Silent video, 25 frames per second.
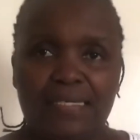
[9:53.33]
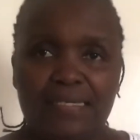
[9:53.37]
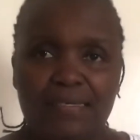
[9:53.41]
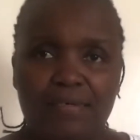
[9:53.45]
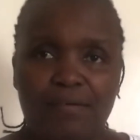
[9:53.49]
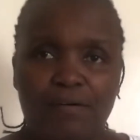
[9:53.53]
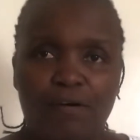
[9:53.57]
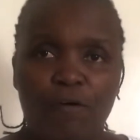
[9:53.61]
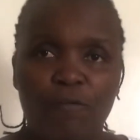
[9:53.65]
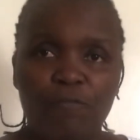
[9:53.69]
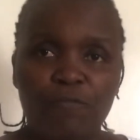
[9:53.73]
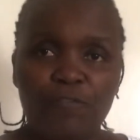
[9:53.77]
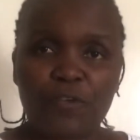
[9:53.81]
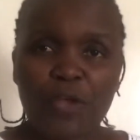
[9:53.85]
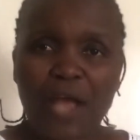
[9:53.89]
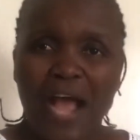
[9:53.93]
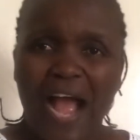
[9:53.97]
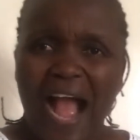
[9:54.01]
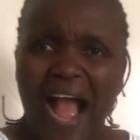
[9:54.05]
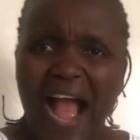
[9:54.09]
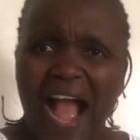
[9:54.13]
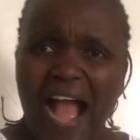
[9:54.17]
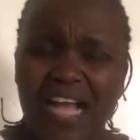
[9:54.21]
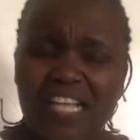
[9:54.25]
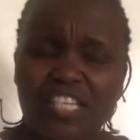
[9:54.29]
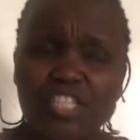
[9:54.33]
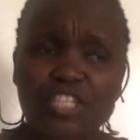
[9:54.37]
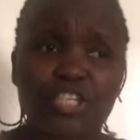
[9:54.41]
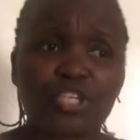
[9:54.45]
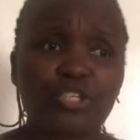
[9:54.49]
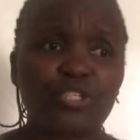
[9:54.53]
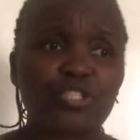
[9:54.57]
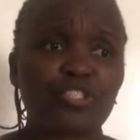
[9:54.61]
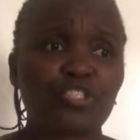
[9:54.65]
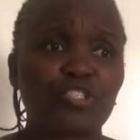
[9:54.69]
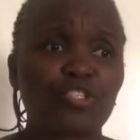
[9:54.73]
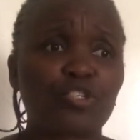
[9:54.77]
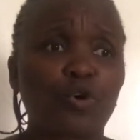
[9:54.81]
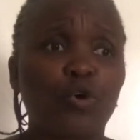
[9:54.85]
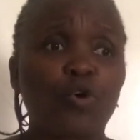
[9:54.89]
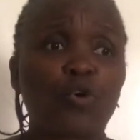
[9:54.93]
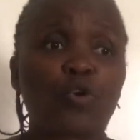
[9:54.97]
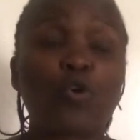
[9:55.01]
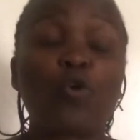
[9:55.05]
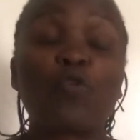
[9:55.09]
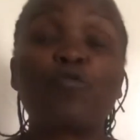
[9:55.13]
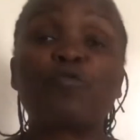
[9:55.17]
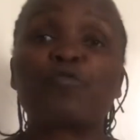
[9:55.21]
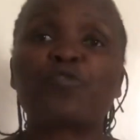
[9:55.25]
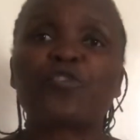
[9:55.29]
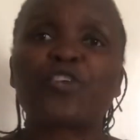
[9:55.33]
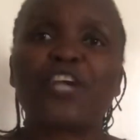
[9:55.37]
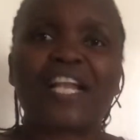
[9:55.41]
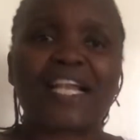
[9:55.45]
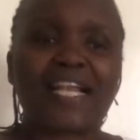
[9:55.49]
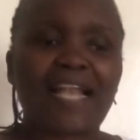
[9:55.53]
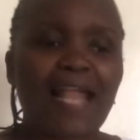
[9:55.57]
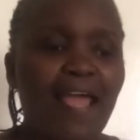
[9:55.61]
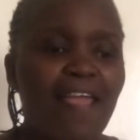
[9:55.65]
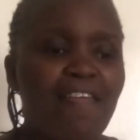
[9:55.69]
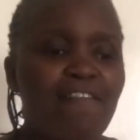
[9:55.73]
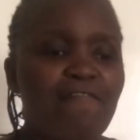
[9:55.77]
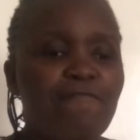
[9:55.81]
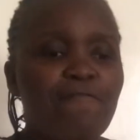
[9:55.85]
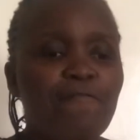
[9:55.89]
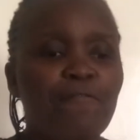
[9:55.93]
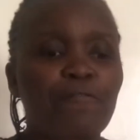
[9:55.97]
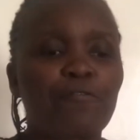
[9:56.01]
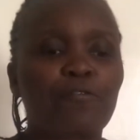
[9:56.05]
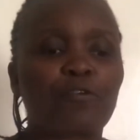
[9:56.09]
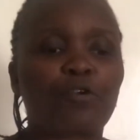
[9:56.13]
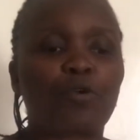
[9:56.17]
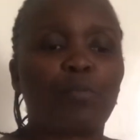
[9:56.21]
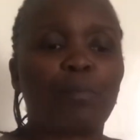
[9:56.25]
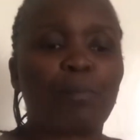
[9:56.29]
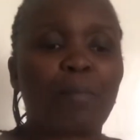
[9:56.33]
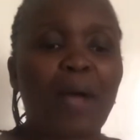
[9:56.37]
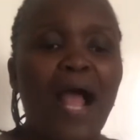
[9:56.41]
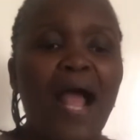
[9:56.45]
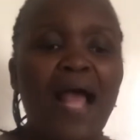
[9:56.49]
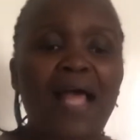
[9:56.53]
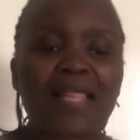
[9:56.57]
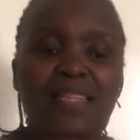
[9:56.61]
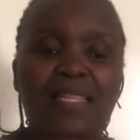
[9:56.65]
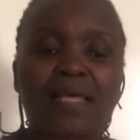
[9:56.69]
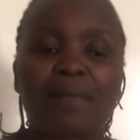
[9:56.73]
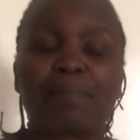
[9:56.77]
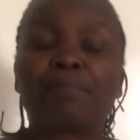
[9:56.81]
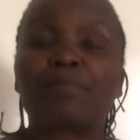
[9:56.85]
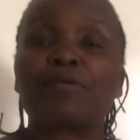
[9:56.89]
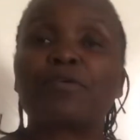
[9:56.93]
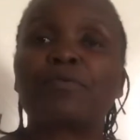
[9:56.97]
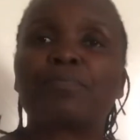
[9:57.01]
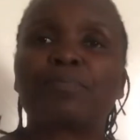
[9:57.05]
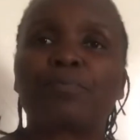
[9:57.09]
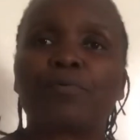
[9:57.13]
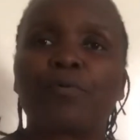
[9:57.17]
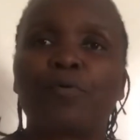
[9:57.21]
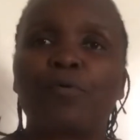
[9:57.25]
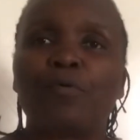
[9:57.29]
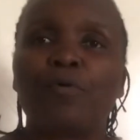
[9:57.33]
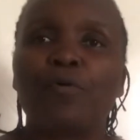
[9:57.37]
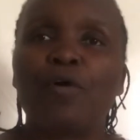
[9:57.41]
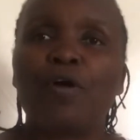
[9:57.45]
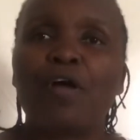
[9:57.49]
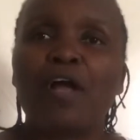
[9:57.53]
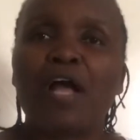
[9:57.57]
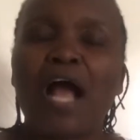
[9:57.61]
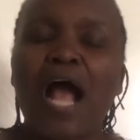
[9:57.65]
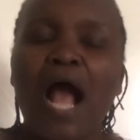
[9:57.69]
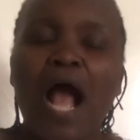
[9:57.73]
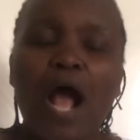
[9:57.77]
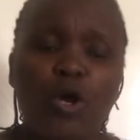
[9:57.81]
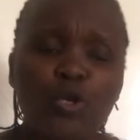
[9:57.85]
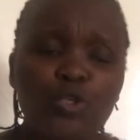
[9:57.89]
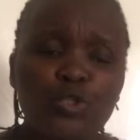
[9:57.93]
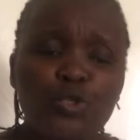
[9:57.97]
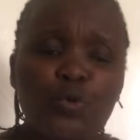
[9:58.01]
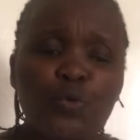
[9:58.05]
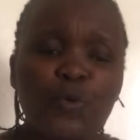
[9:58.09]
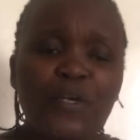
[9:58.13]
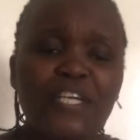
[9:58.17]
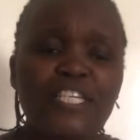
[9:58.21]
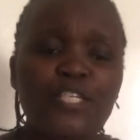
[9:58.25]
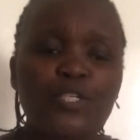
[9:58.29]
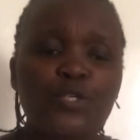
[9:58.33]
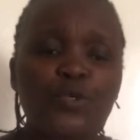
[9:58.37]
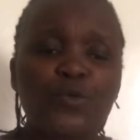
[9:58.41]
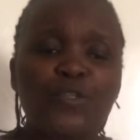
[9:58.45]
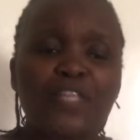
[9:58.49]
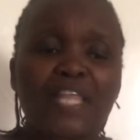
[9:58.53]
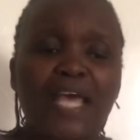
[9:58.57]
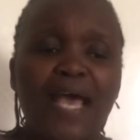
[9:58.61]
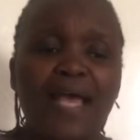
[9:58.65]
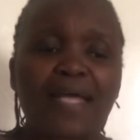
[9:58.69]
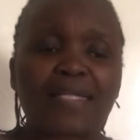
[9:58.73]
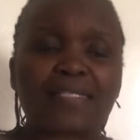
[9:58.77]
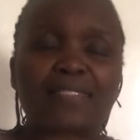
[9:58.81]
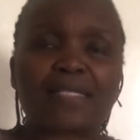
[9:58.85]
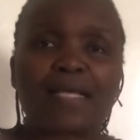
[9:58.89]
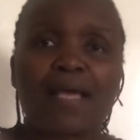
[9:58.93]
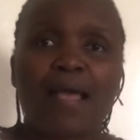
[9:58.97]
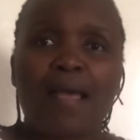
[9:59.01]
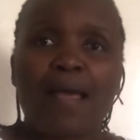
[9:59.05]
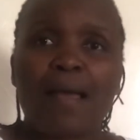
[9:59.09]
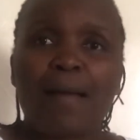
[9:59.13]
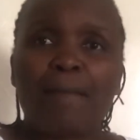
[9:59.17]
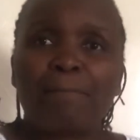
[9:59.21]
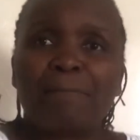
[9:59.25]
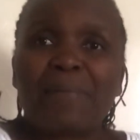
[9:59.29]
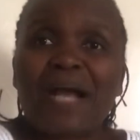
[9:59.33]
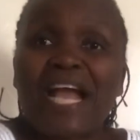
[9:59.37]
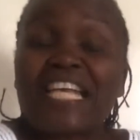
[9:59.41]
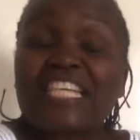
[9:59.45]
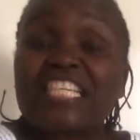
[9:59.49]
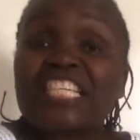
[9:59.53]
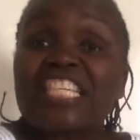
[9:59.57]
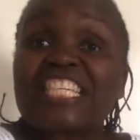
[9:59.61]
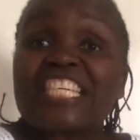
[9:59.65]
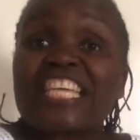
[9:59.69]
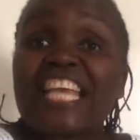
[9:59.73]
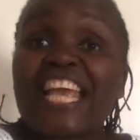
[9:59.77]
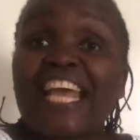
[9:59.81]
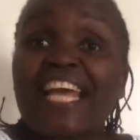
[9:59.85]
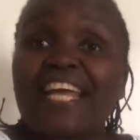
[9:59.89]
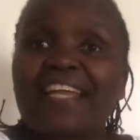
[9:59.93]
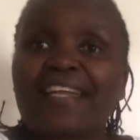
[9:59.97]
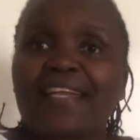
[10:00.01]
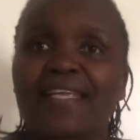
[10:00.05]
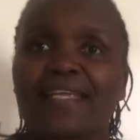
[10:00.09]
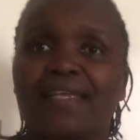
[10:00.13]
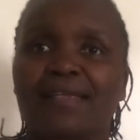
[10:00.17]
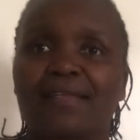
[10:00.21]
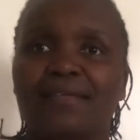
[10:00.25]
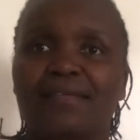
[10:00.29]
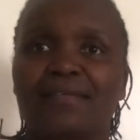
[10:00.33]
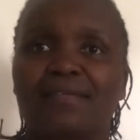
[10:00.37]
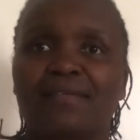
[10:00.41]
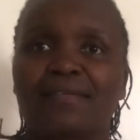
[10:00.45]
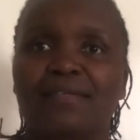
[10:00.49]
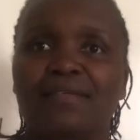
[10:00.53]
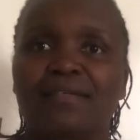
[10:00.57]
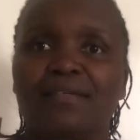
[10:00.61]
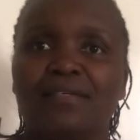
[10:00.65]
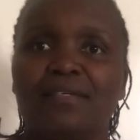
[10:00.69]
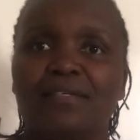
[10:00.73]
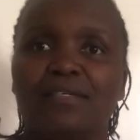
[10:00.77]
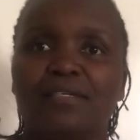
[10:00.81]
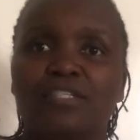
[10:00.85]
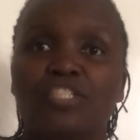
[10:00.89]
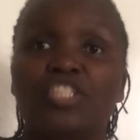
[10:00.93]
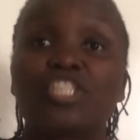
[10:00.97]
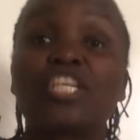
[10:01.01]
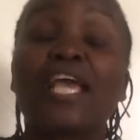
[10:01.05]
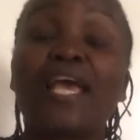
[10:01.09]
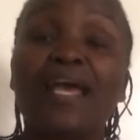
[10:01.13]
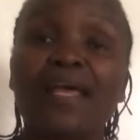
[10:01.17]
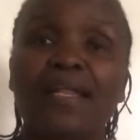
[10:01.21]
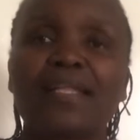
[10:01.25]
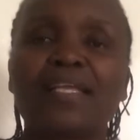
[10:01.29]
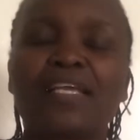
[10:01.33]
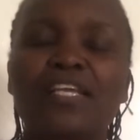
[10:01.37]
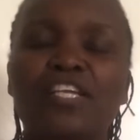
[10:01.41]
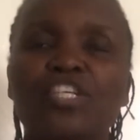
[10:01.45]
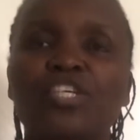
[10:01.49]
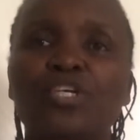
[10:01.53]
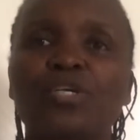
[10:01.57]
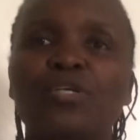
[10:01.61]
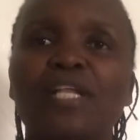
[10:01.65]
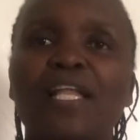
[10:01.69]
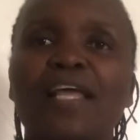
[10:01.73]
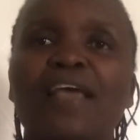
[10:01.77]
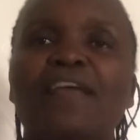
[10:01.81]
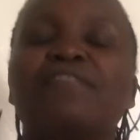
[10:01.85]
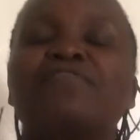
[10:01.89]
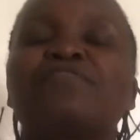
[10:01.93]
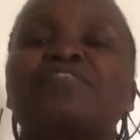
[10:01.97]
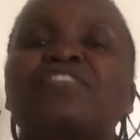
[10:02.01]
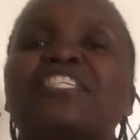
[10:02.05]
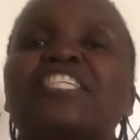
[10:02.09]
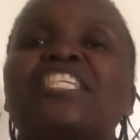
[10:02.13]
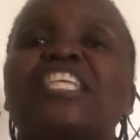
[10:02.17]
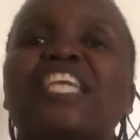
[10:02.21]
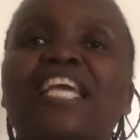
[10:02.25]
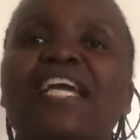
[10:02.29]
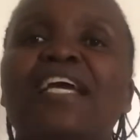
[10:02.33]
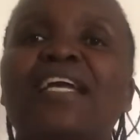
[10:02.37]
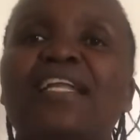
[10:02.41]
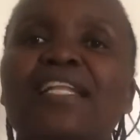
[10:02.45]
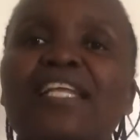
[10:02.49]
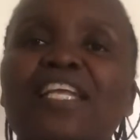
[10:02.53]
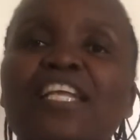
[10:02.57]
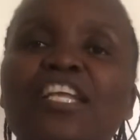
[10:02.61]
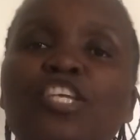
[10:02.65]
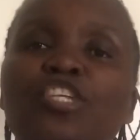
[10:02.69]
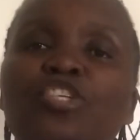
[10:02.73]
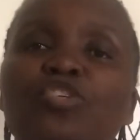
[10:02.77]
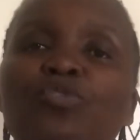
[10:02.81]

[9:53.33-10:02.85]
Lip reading: of your actions or of your life from other people. How do we do that? By sharing. sharing your life, sharing